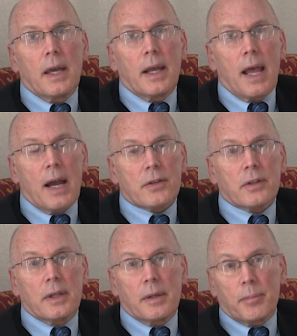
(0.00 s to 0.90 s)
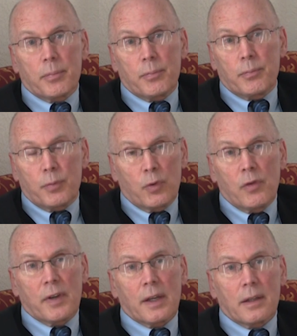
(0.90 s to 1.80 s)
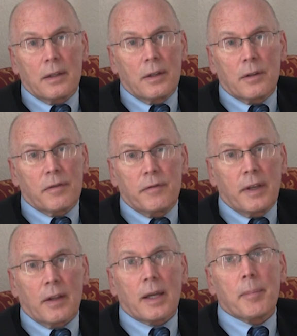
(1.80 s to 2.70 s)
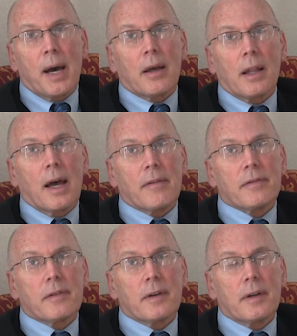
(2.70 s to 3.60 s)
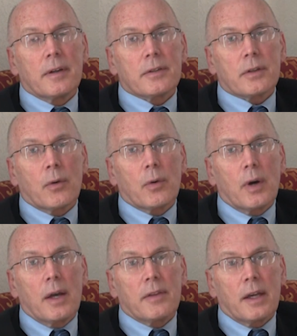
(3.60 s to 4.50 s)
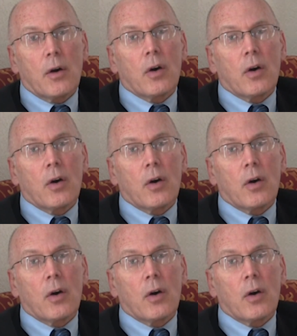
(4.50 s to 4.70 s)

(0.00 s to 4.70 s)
and actually improving your feeling about life. So I think